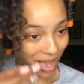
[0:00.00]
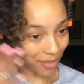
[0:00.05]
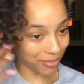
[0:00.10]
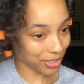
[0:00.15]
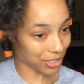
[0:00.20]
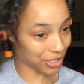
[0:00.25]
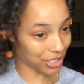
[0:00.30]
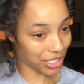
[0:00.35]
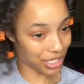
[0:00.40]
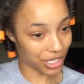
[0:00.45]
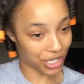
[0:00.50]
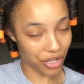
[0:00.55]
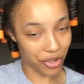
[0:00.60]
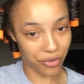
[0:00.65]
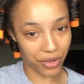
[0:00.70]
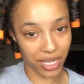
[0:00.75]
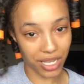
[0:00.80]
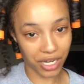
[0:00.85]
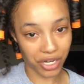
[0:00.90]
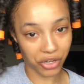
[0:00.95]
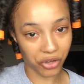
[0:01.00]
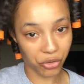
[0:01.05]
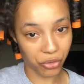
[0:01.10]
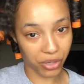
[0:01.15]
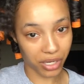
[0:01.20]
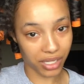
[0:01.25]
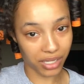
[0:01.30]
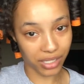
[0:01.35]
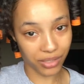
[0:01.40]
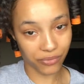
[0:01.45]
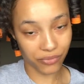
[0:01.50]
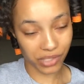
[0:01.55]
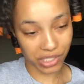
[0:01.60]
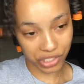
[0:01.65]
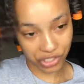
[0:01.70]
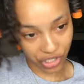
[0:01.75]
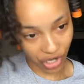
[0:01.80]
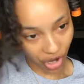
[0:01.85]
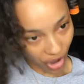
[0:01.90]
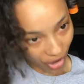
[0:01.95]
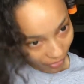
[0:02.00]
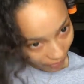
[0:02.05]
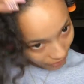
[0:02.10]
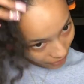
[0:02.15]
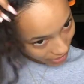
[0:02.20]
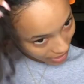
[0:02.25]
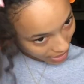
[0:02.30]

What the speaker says: I'm just gonna go ahead and quickly finish off